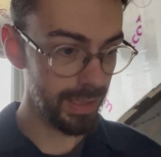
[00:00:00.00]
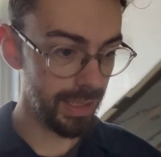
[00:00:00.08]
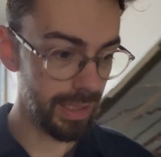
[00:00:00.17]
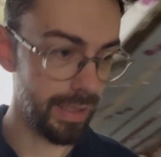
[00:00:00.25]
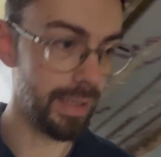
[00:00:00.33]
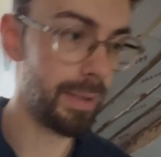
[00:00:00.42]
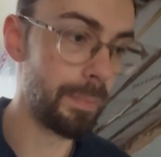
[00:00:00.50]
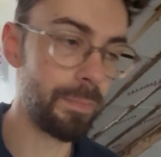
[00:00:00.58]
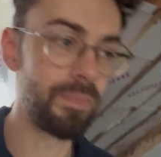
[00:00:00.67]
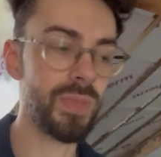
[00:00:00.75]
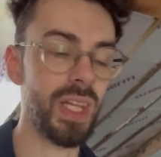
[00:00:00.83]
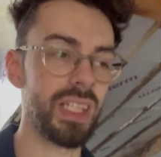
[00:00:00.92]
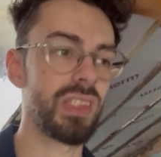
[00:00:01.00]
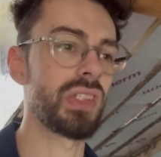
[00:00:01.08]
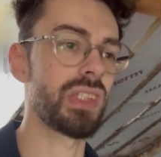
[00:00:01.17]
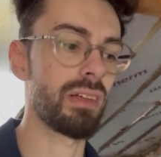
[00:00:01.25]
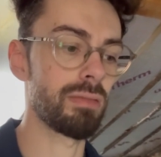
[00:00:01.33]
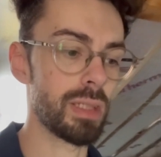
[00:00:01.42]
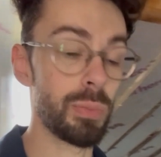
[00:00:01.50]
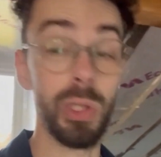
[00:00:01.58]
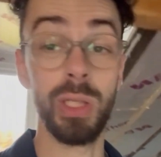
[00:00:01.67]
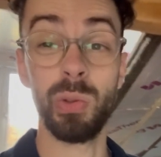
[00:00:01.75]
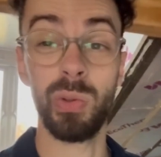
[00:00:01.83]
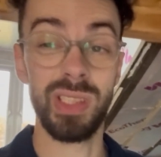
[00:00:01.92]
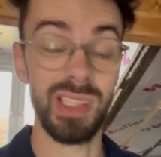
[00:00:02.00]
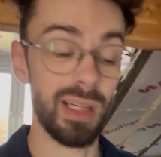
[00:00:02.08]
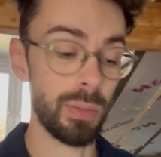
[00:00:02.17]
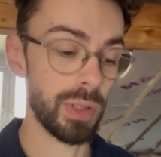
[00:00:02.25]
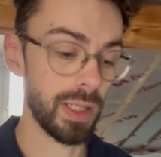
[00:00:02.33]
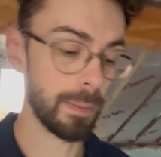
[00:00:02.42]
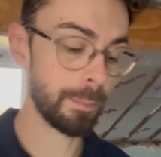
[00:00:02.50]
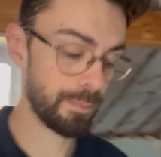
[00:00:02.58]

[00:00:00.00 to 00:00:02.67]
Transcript: And it's just generally pretty noisy up here.